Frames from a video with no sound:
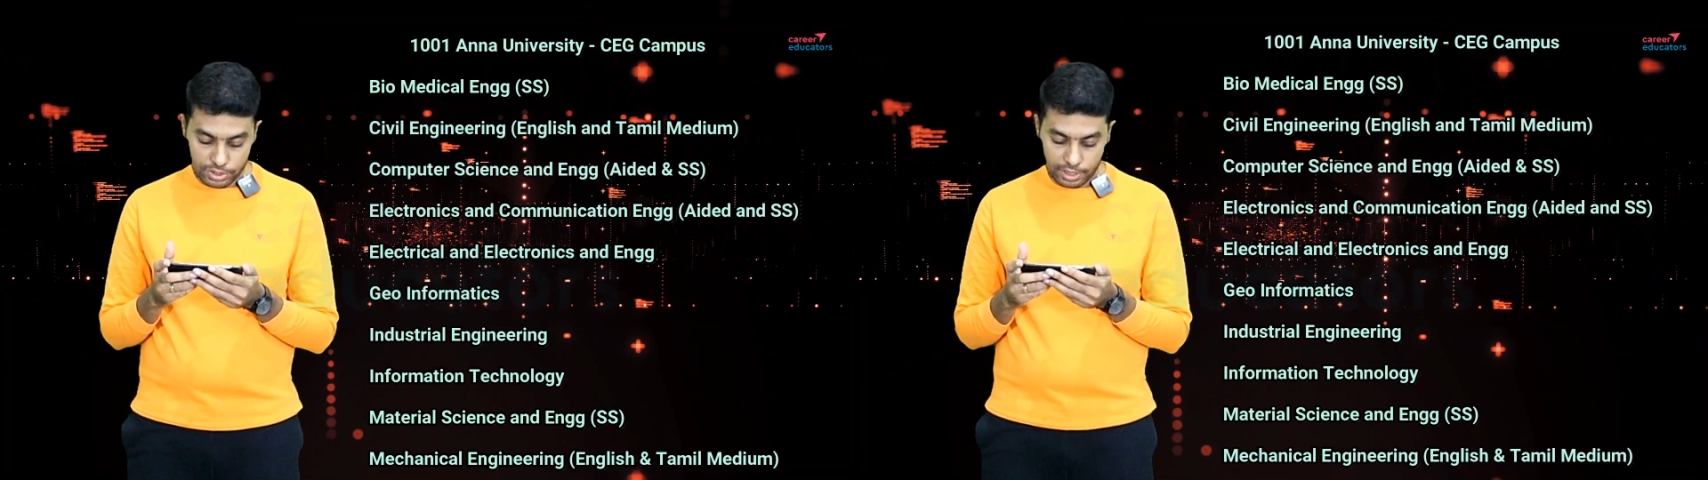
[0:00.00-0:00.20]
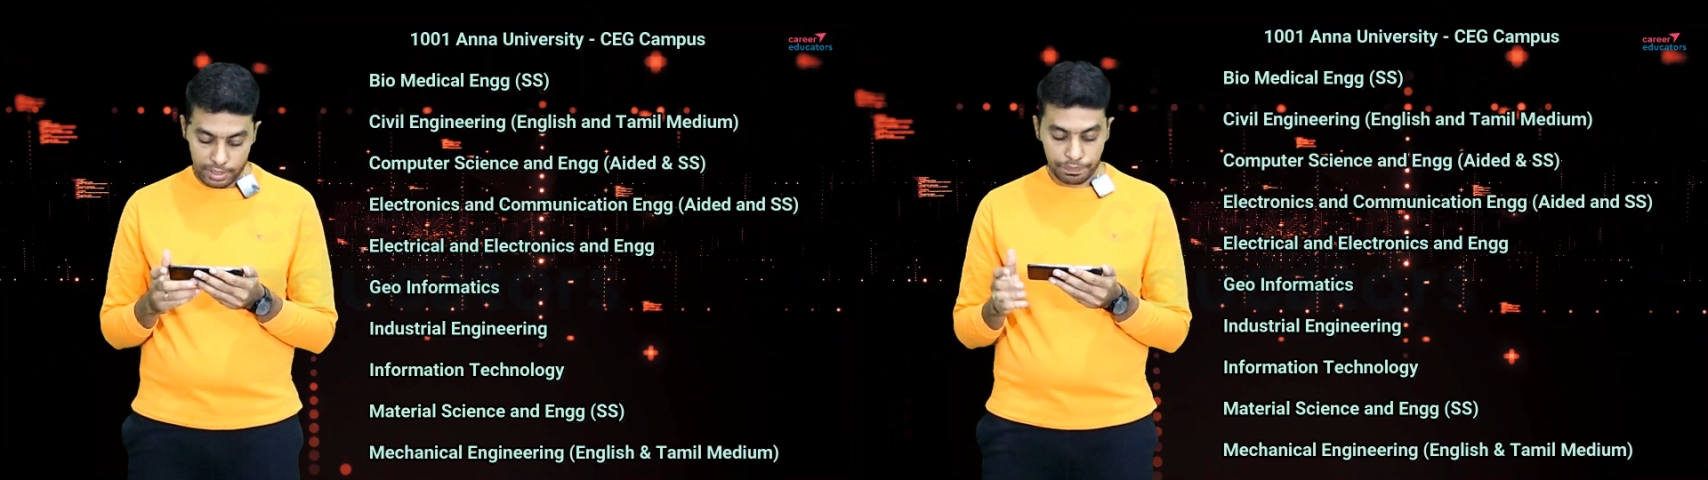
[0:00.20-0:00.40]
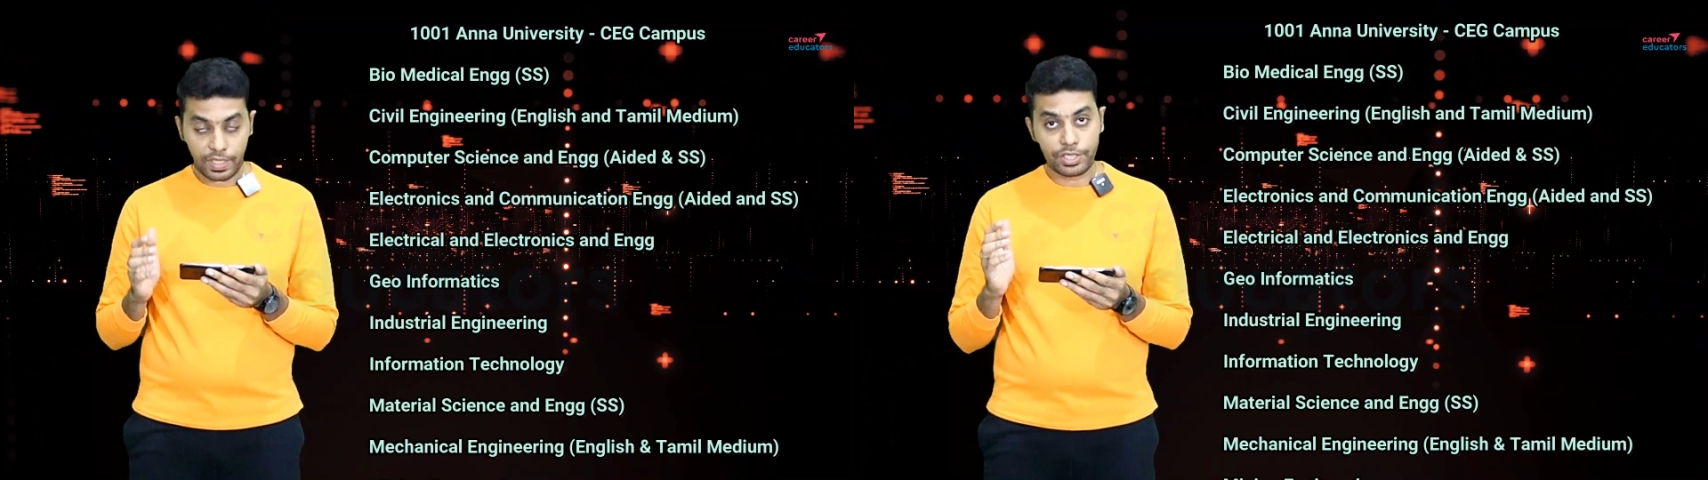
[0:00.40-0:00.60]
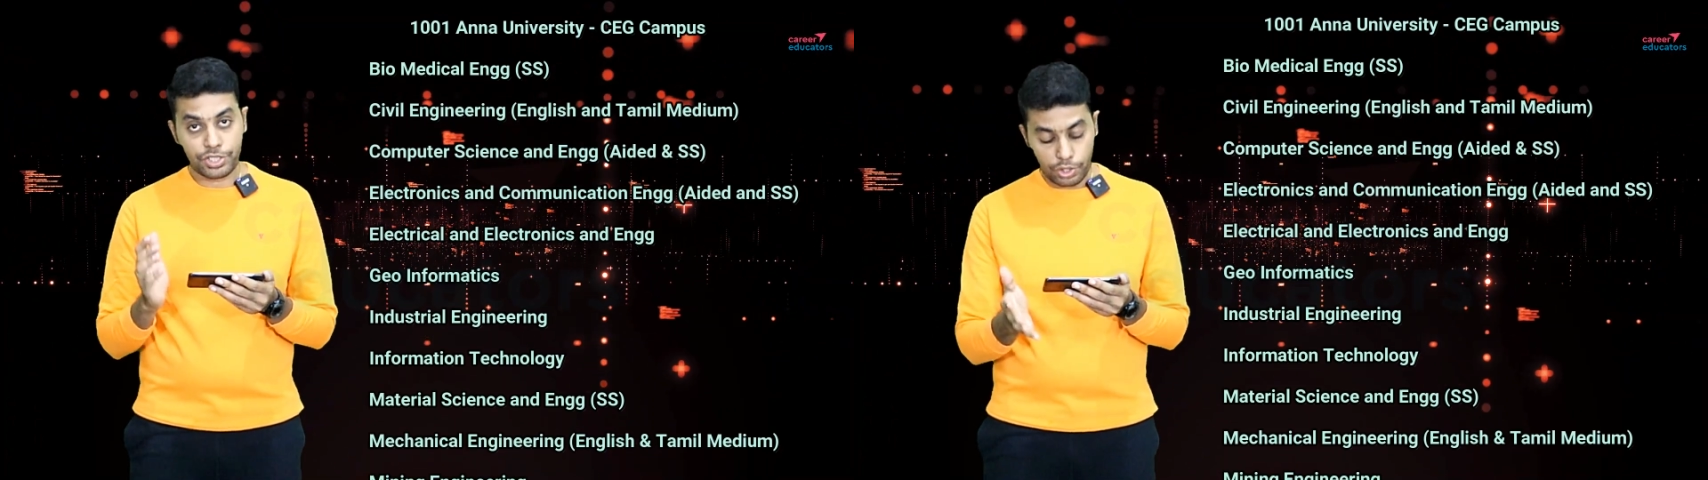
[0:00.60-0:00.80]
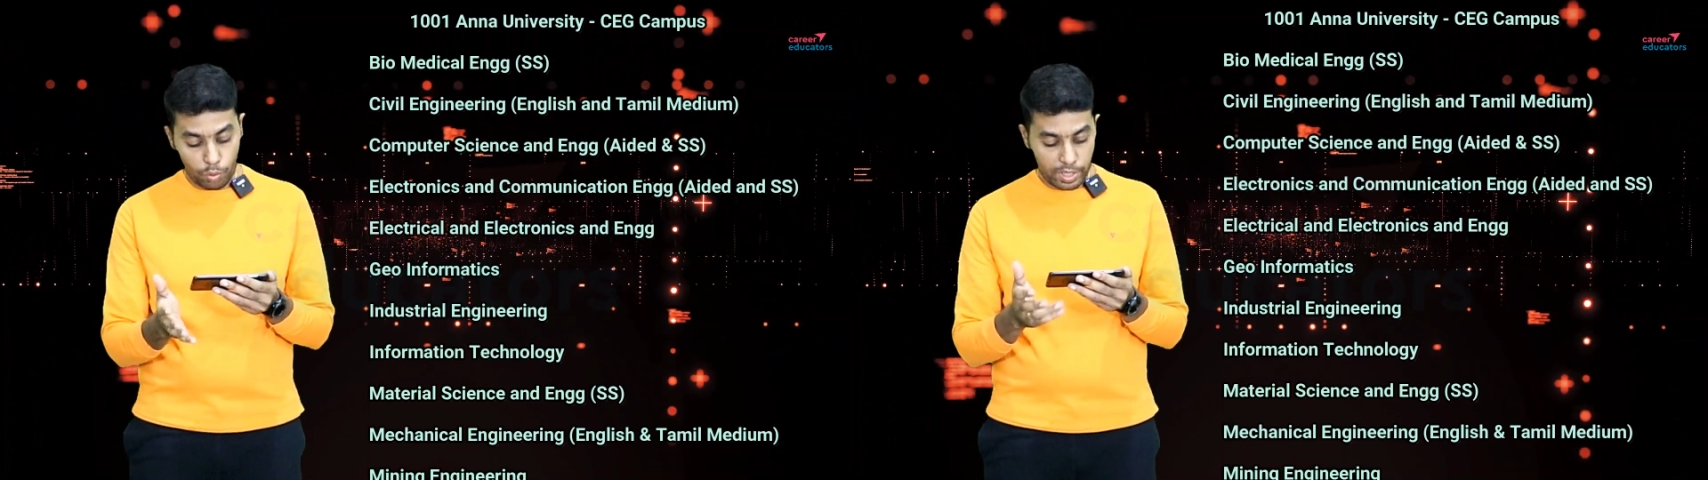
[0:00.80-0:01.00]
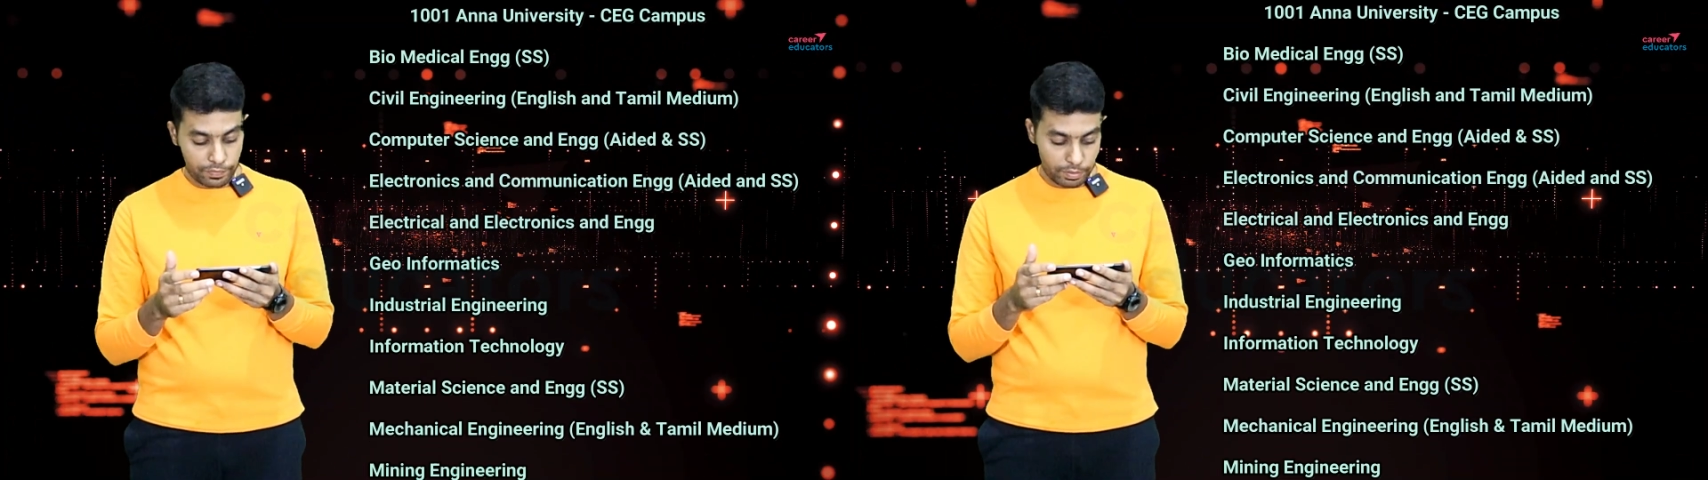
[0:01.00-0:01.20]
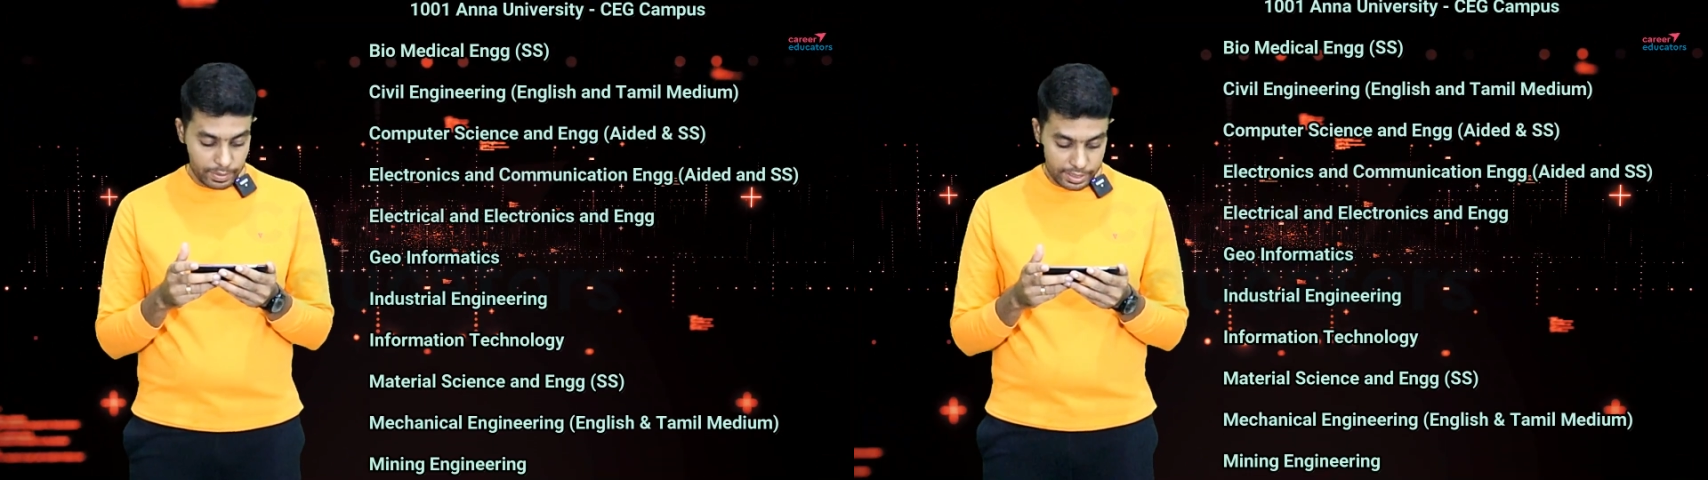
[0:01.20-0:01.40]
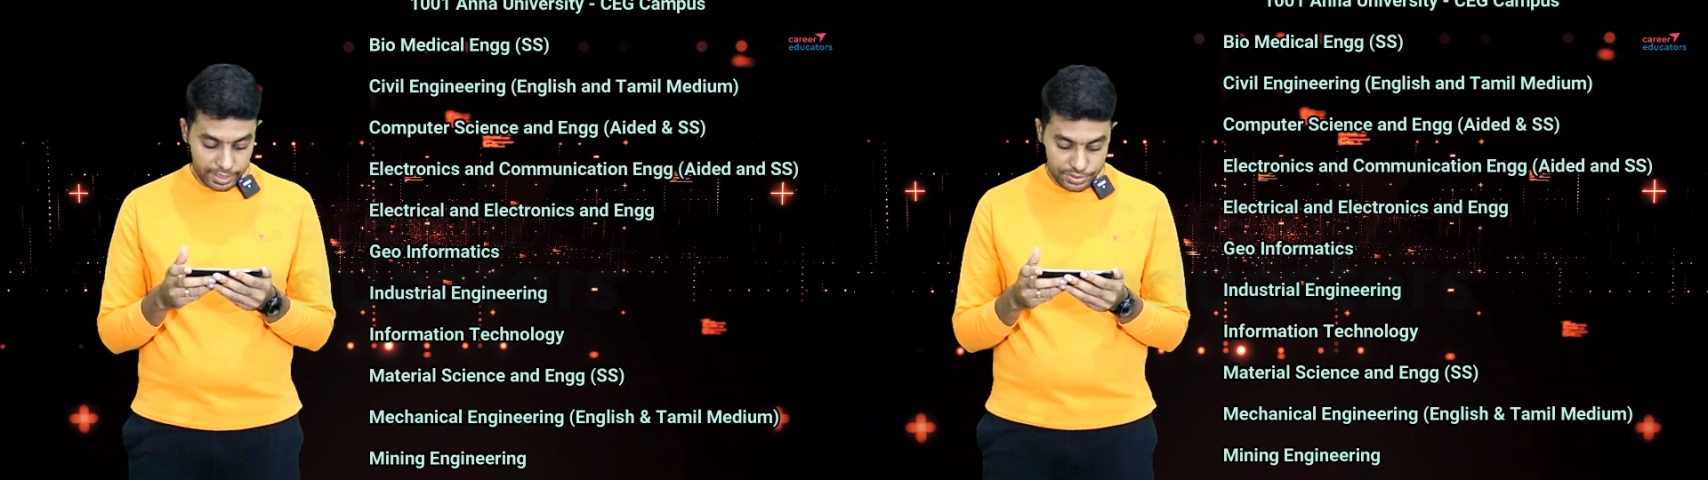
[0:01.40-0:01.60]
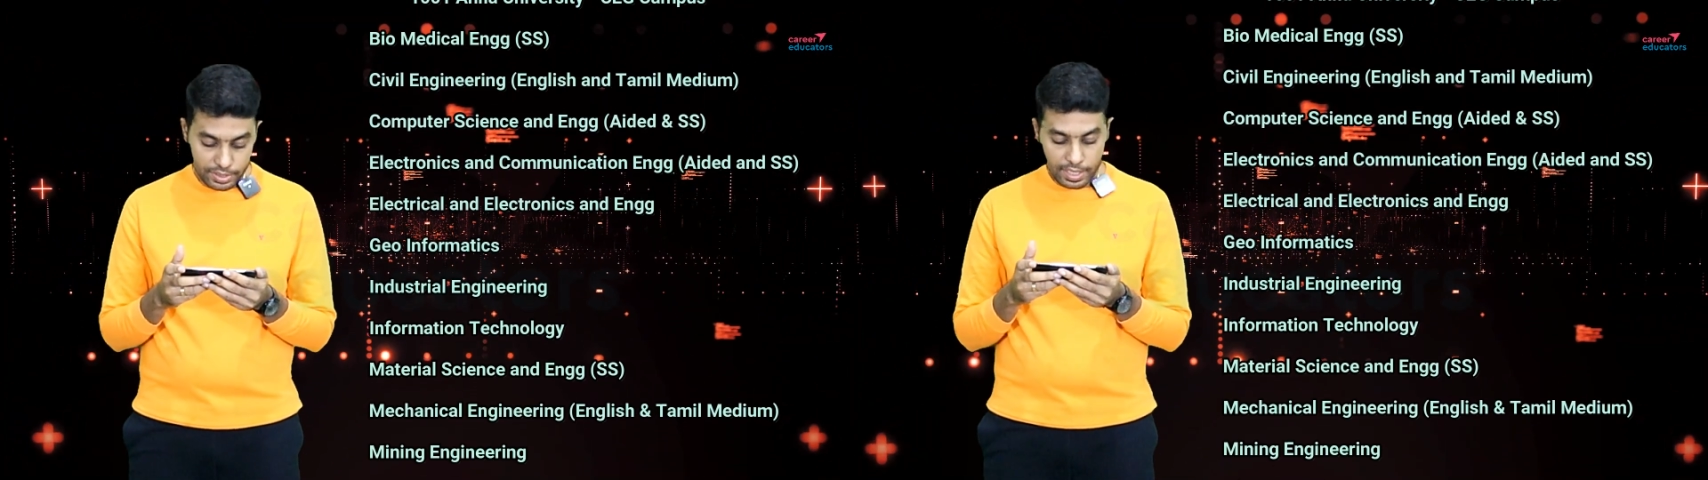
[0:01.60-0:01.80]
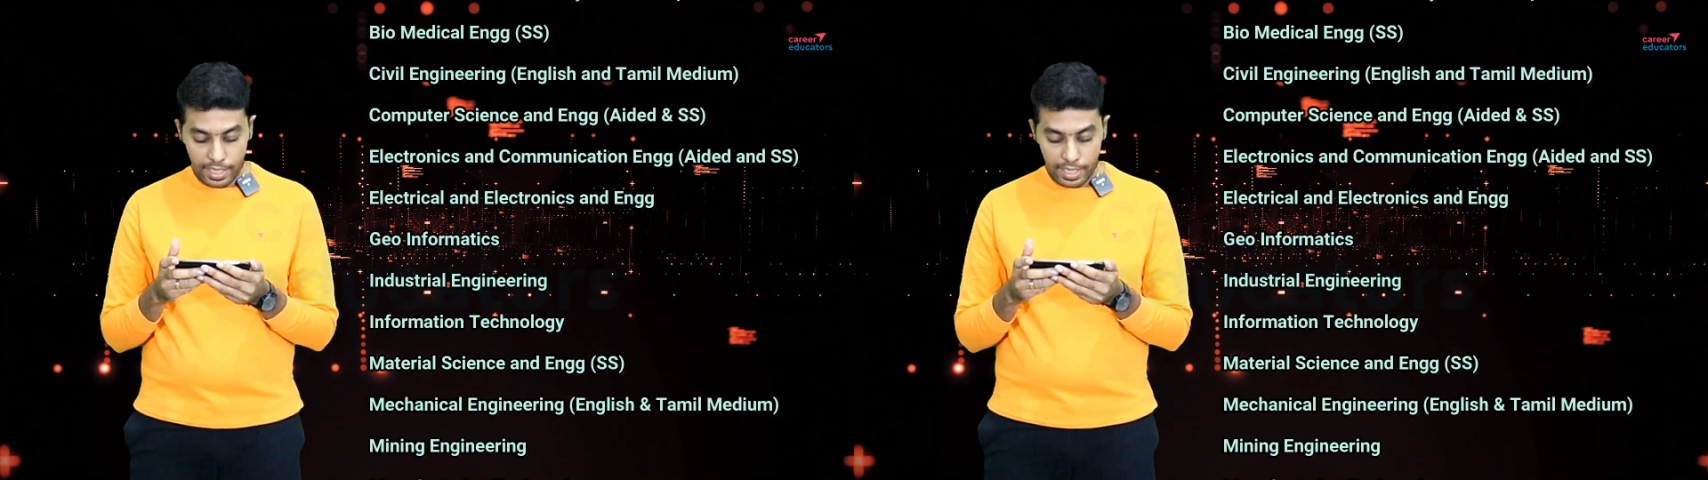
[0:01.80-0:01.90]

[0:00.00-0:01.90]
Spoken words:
engineering, geo informatics,